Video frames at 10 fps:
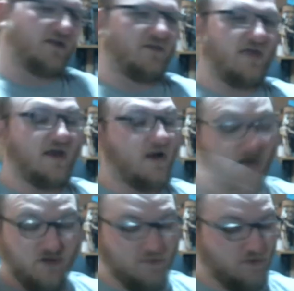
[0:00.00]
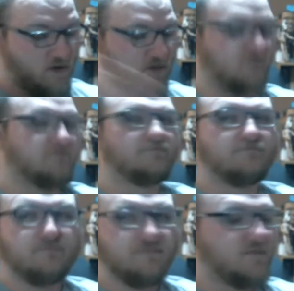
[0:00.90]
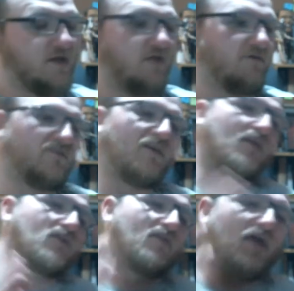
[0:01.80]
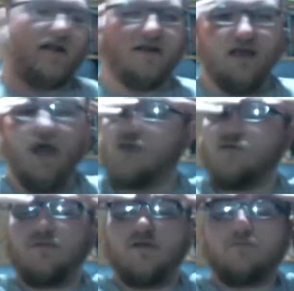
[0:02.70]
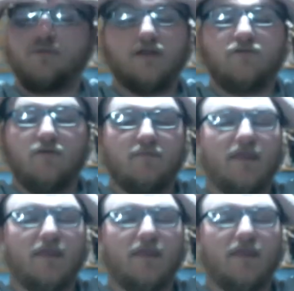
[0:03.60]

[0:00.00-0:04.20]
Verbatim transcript: all that. I could be wrong. I always say that on that idea. I could be completely wrong, but